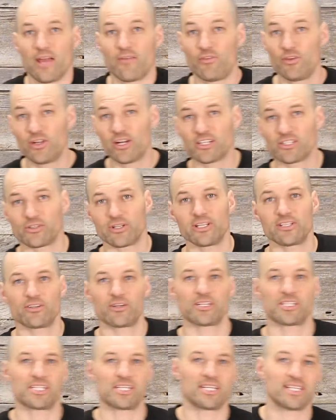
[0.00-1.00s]
If you guys are
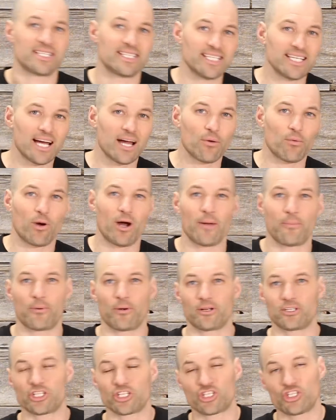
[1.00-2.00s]
interested in DIY
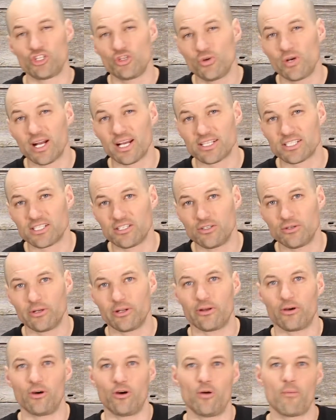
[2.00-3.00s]
projects you guys can do
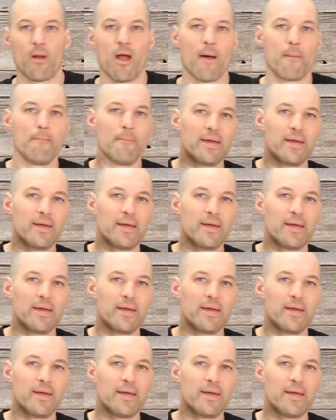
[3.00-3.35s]
at home,